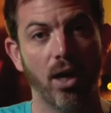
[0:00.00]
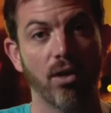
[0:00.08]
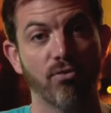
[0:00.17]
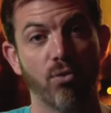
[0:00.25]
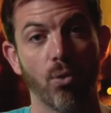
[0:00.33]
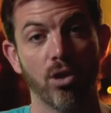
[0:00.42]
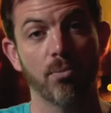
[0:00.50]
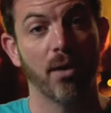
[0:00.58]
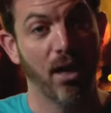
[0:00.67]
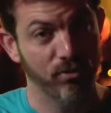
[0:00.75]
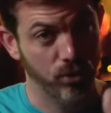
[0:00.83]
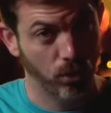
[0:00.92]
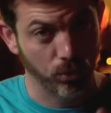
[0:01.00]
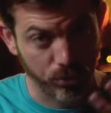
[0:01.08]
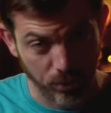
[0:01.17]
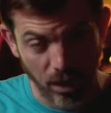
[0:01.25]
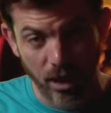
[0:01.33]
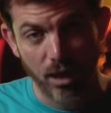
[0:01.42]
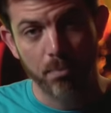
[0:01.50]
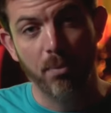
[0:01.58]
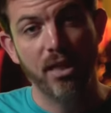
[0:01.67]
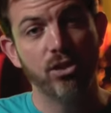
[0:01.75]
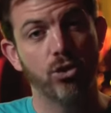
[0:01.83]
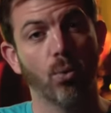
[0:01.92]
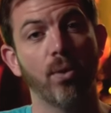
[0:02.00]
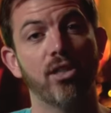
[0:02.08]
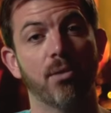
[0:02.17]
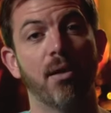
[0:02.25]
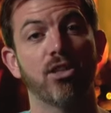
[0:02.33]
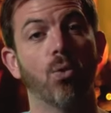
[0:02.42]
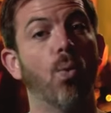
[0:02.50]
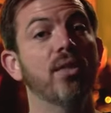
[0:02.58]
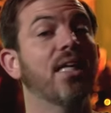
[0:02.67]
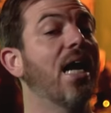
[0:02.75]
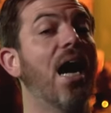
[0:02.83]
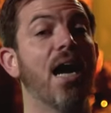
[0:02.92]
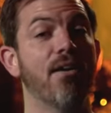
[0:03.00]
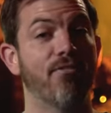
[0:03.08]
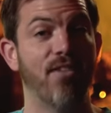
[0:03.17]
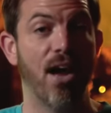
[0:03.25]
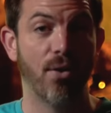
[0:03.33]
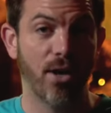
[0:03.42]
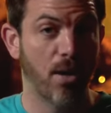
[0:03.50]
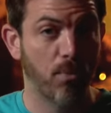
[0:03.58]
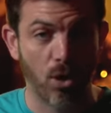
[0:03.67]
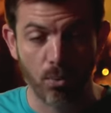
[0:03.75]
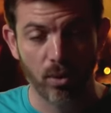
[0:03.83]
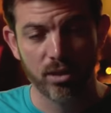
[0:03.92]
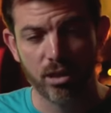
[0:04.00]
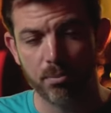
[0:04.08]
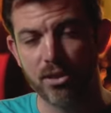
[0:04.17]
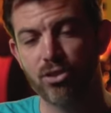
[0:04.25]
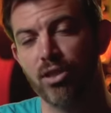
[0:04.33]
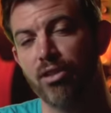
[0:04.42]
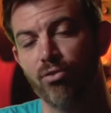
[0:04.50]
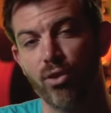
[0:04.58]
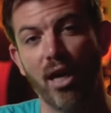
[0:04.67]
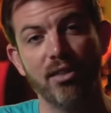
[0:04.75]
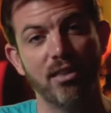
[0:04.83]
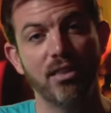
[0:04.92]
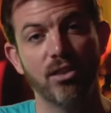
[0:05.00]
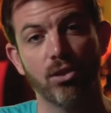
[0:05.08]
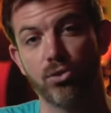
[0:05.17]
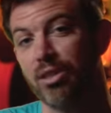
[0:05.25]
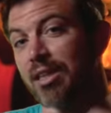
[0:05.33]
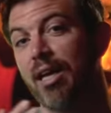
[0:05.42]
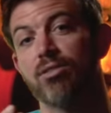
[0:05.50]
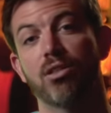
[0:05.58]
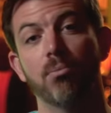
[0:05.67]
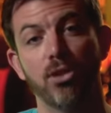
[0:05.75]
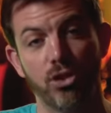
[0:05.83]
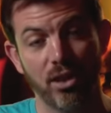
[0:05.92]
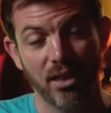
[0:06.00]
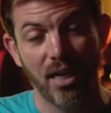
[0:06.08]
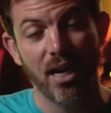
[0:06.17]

hunt for them, and I've told many stories about the one that I found. I bought one that had been sitting for 19 years in Lansing, Michigan.